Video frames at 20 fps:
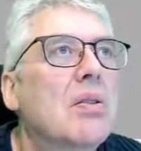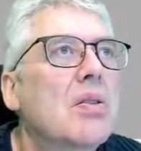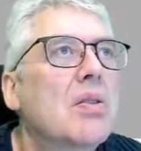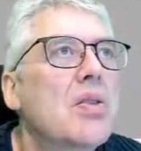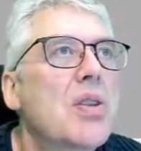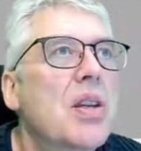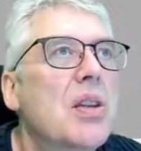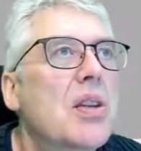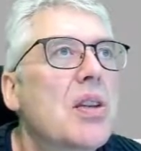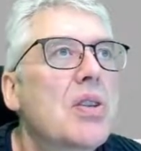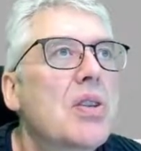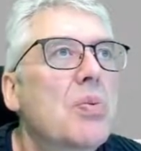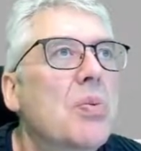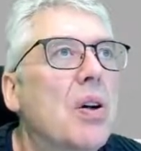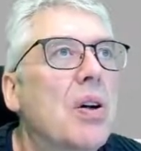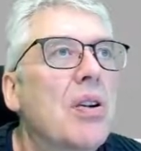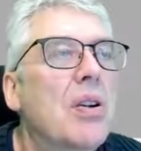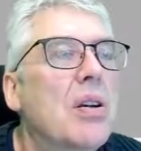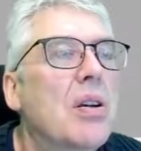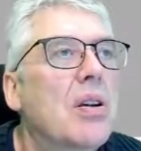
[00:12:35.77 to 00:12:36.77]
so this
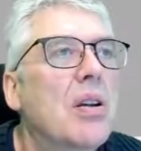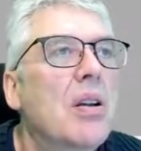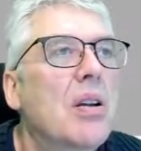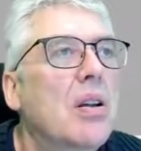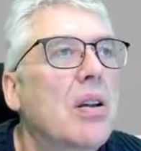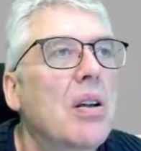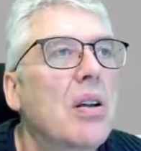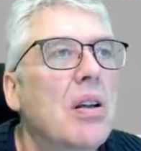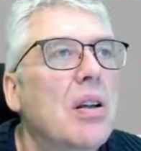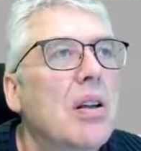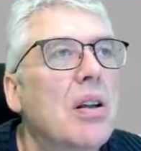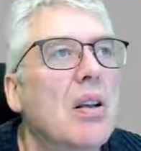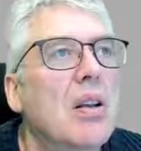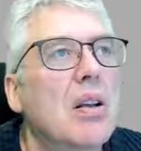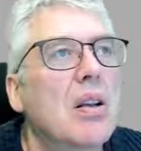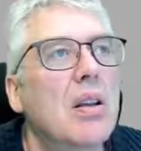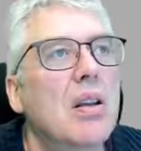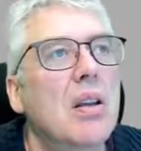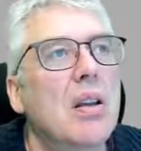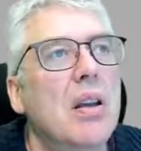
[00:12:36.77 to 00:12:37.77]
one,
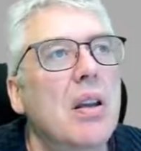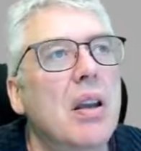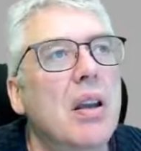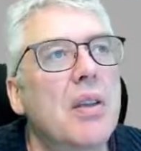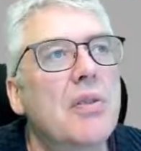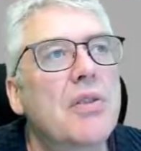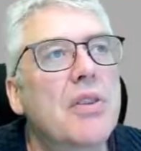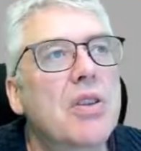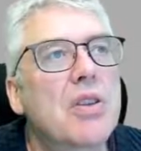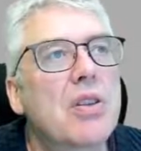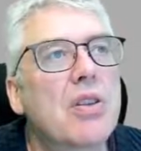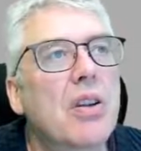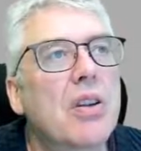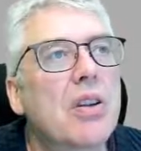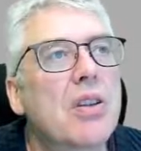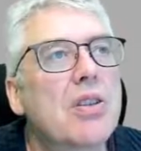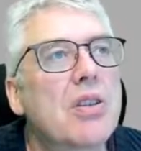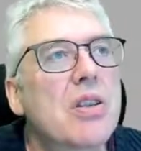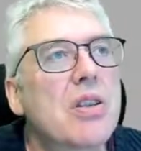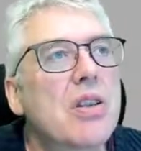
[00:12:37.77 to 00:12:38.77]
if the
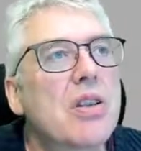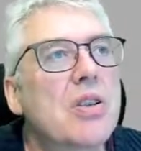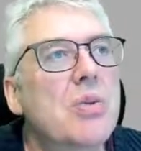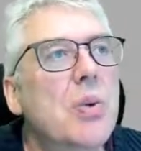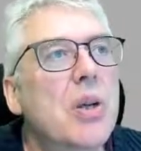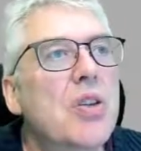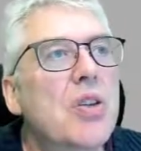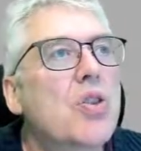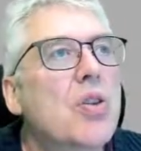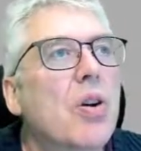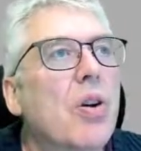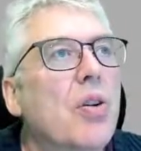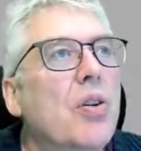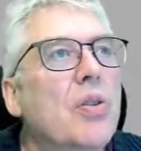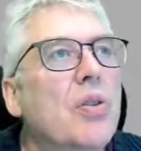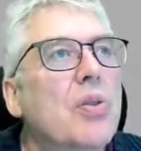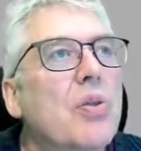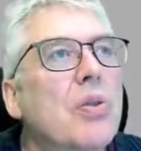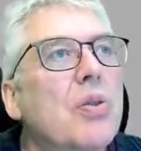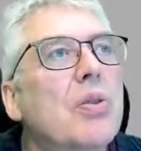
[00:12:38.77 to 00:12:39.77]
solenoid is switched on,
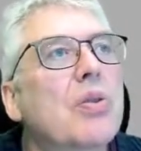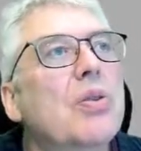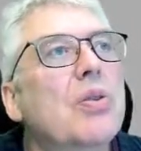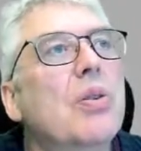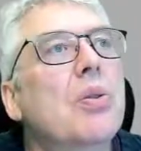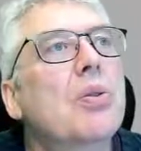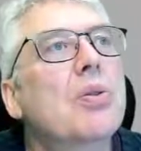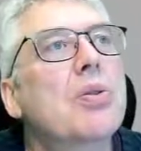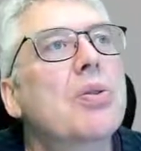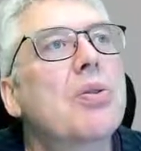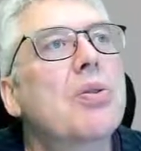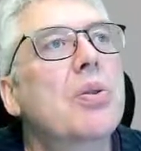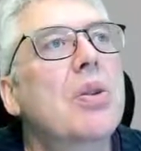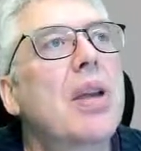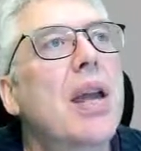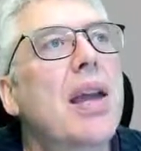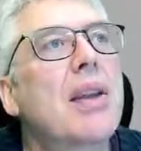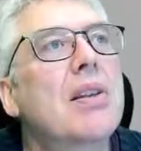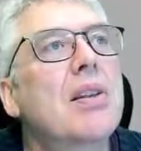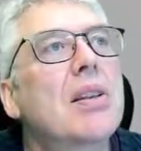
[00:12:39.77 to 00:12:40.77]
you are not going to
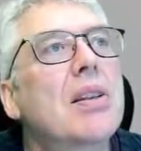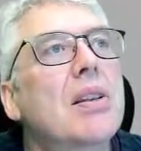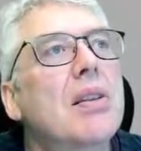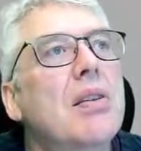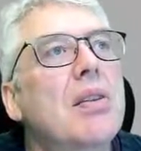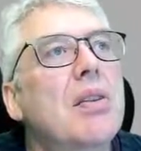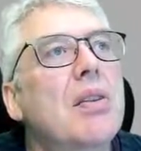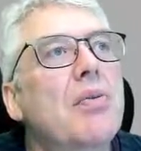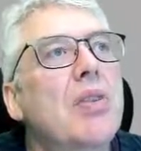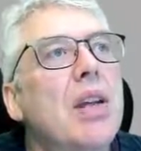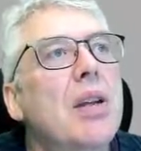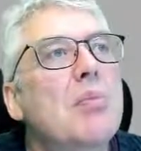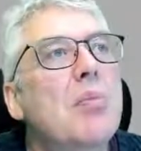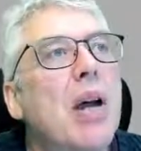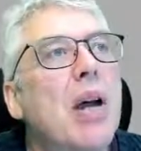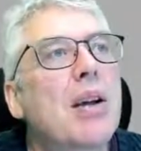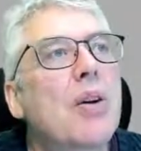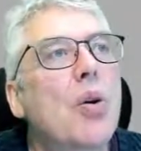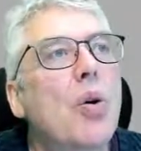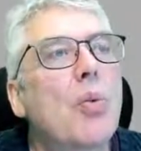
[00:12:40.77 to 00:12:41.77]
get the
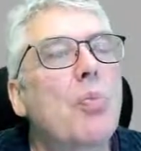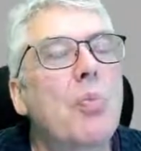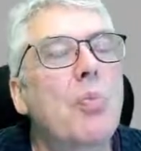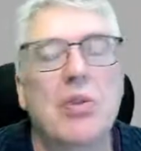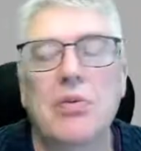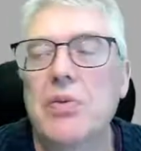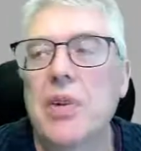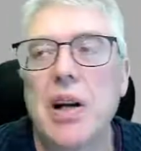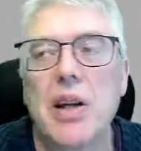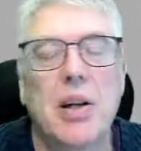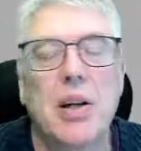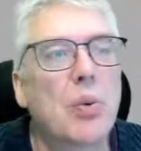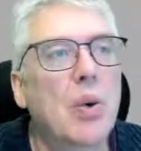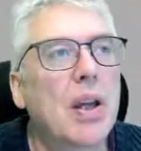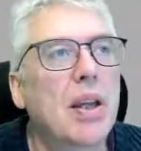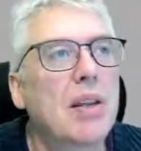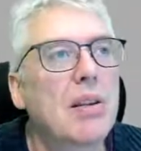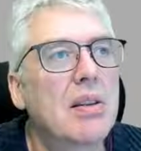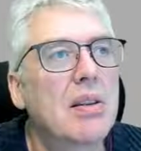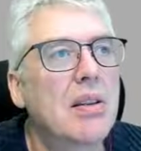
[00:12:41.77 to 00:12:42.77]
feedback open right
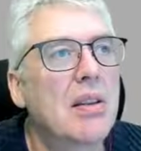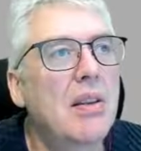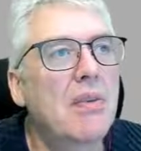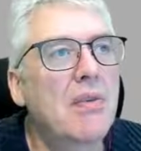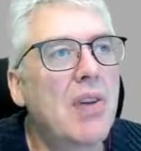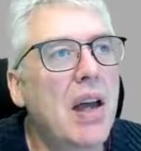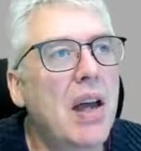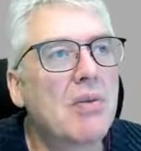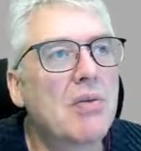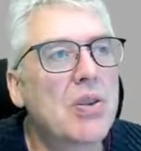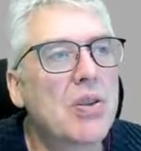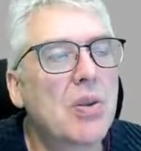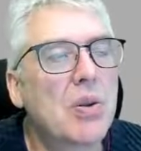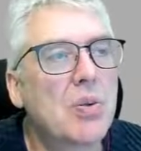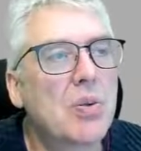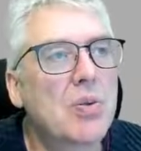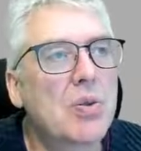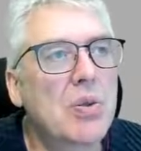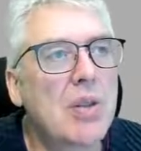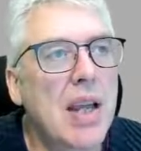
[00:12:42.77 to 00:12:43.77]
away. The valve is going
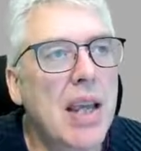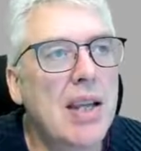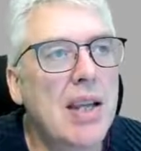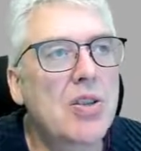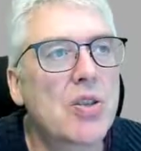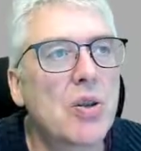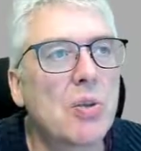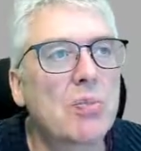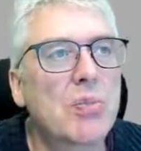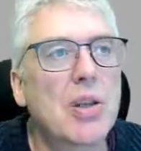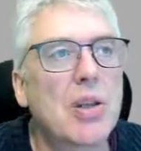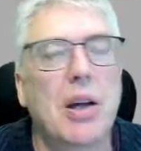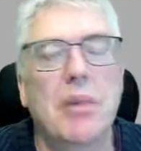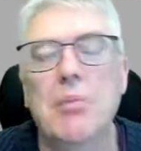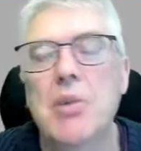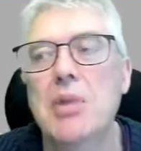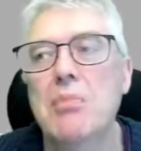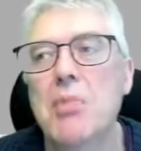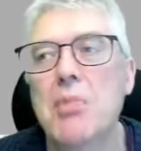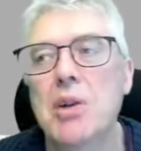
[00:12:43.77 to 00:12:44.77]
to take some time.
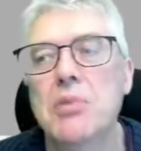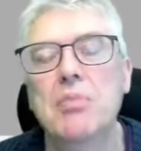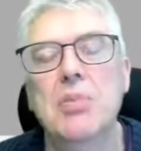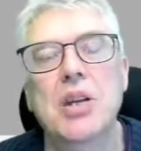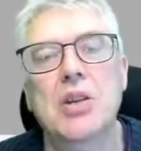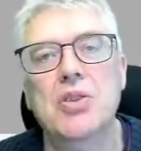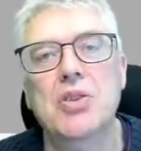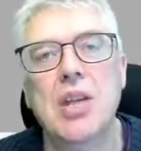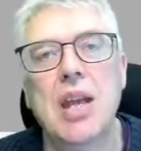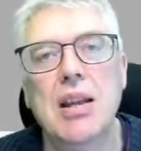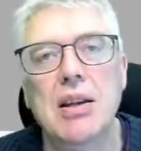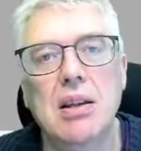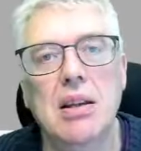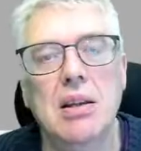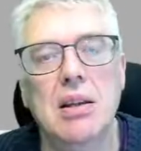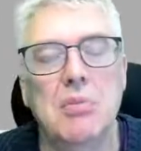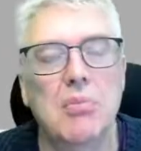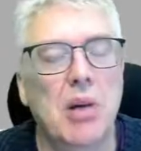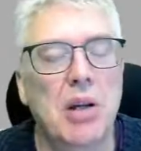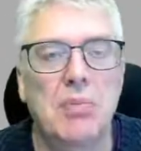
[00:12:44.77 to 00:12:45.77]
It might be a second,
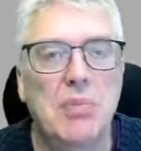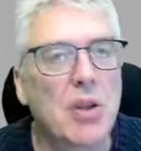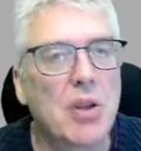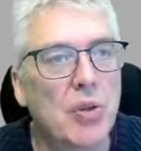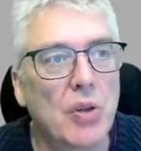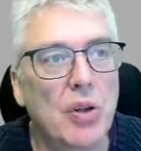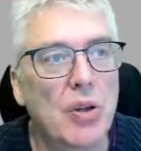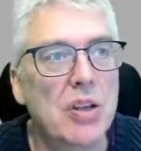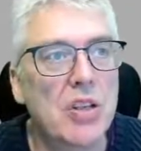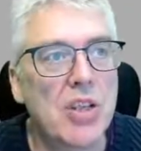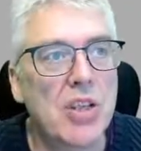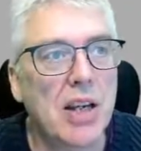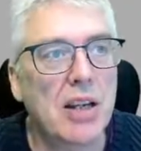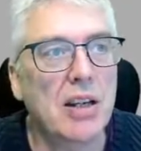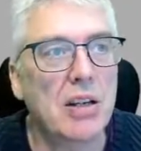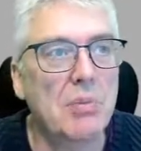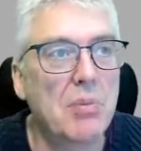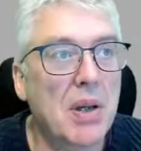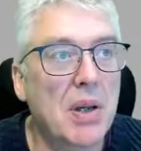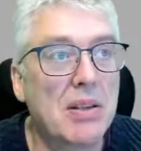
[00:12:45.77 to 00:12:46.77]
it might be 30
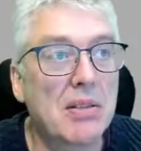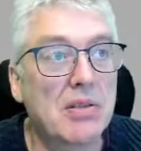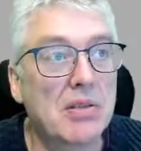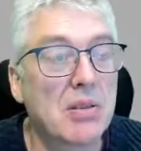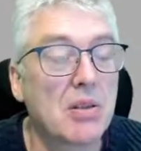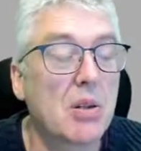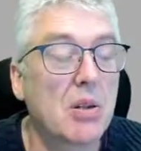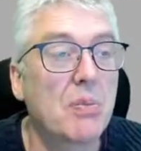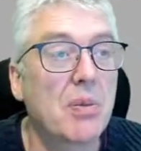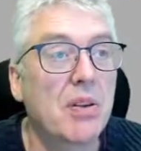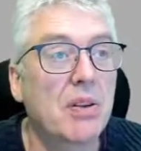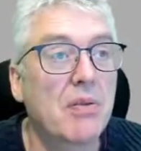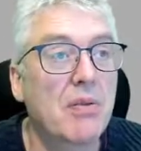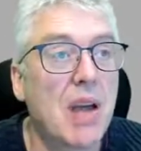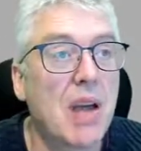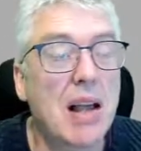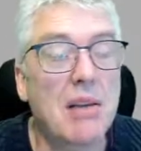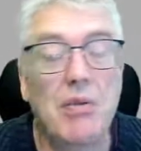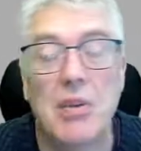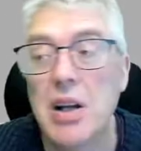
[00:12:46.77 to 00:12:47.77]
seconds, depending upon the
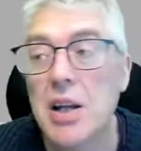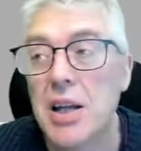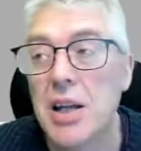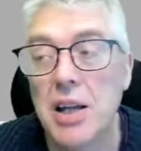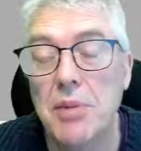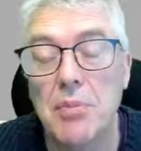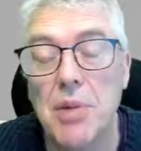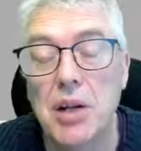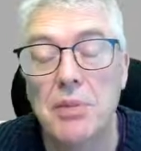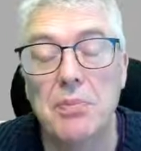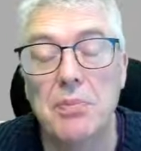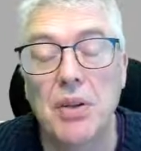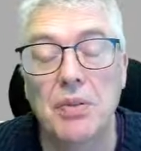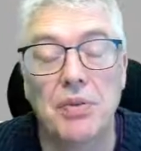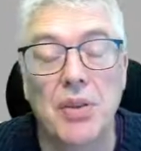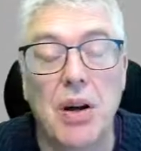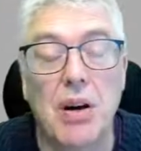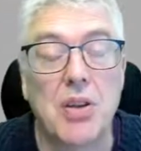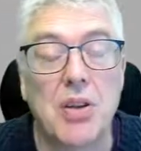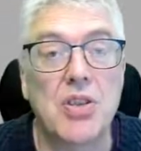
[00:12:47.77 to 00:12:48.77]
valve. It might be
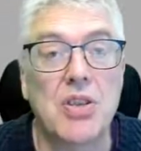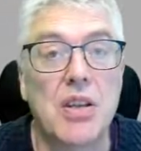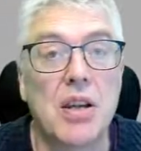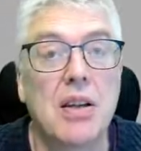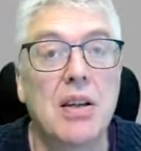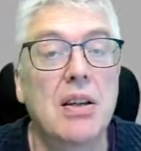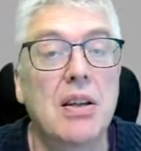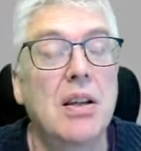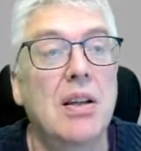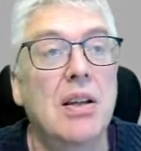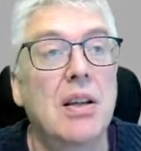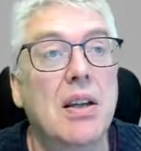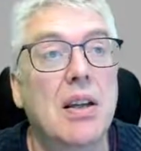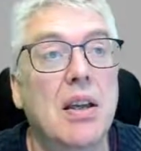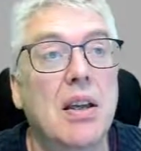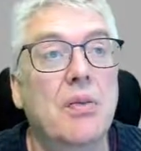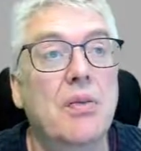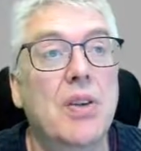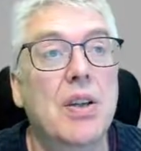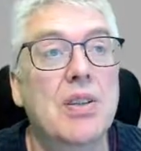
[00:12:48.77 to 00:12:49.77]
faster.
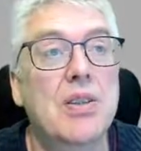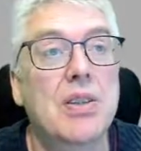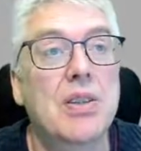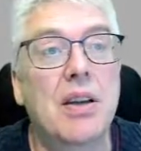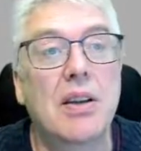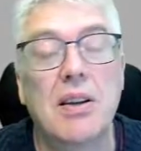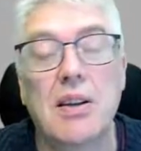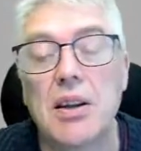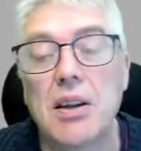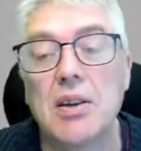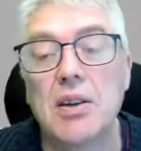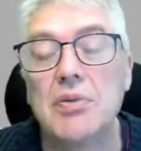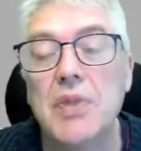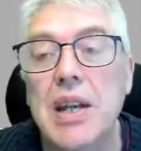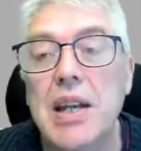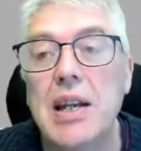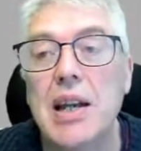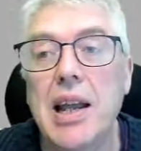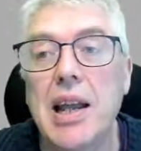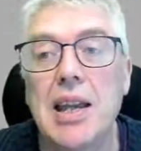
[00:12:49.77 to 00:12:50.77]
If it's a
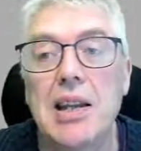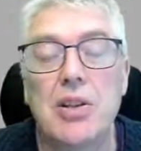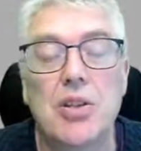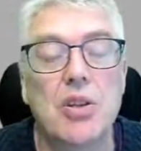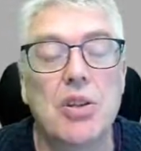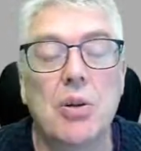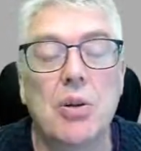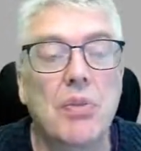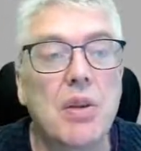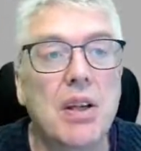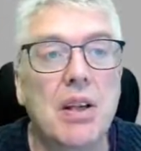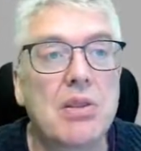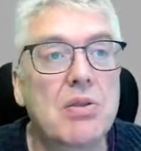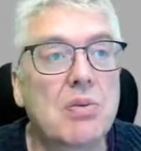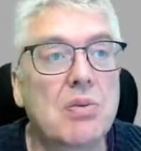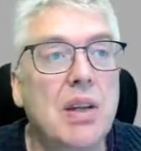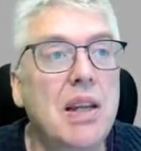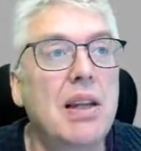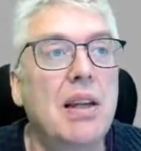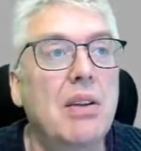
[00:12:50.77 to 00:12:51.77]
relay or something, it's
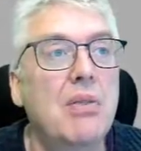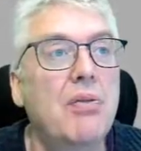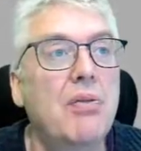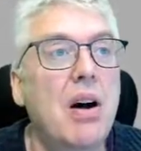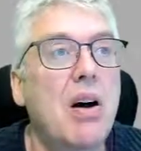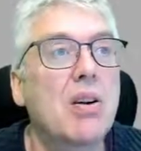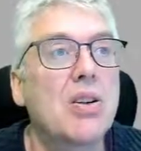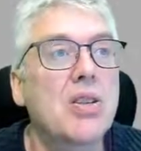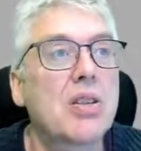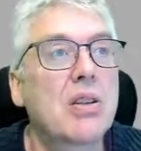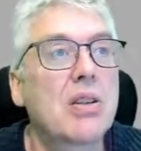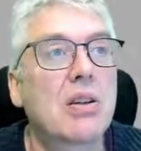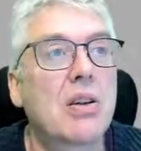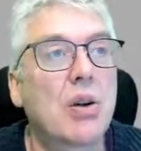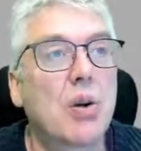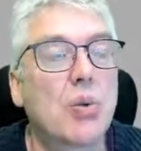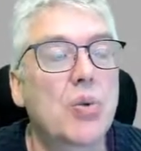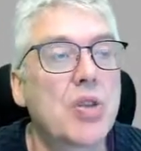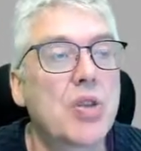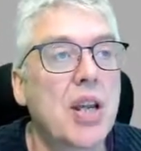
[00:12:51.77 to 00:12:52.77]
really fast
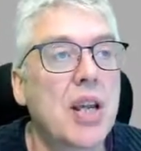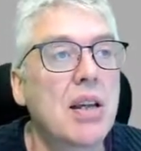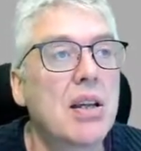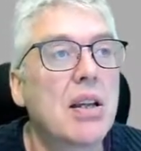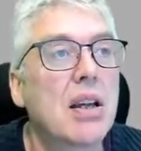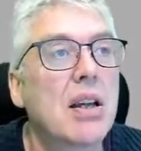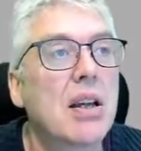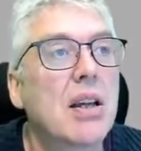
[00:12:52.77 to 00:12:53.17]
closing.